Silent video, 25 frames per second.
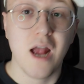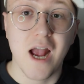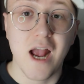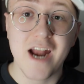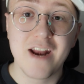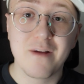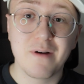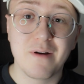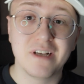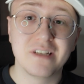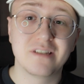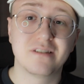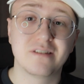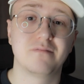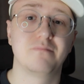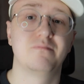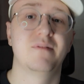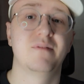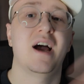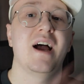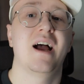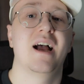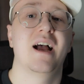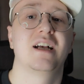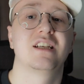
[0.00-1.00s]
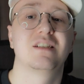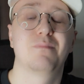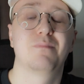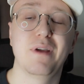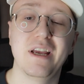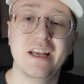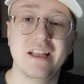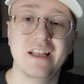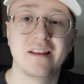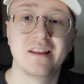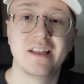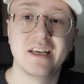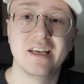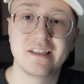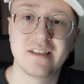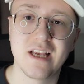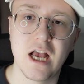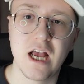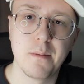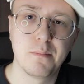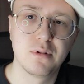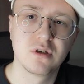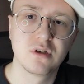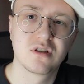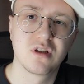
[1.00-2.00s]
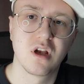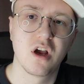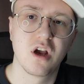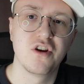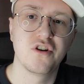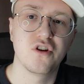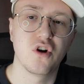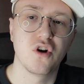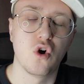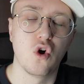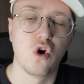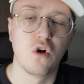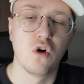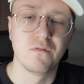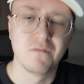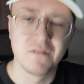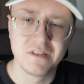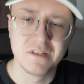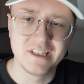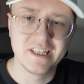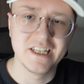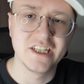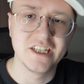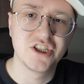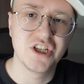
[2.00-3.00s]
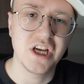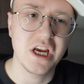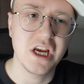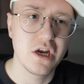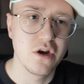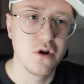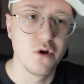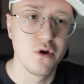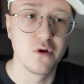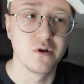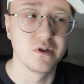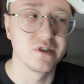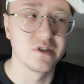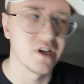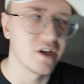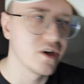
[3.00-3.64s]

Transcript: Anyways, that has been this episode of Diginews.